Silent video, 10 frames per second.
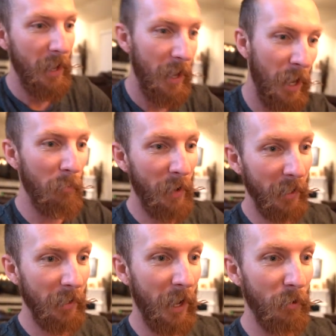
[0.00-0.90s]
I'm
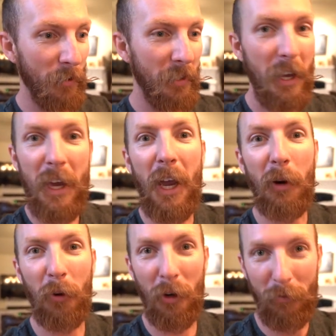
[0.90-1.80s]
back at the house
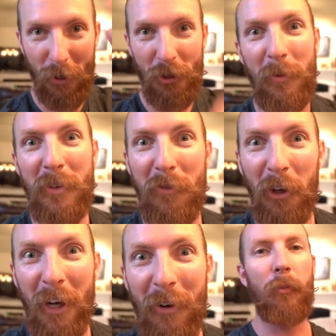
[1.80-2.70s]
and we're gonna finish up this
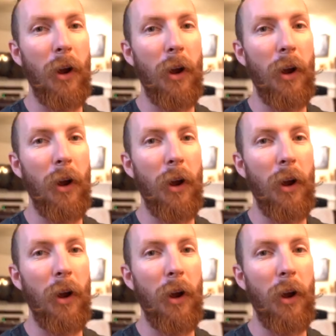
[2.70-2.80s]
vlog now.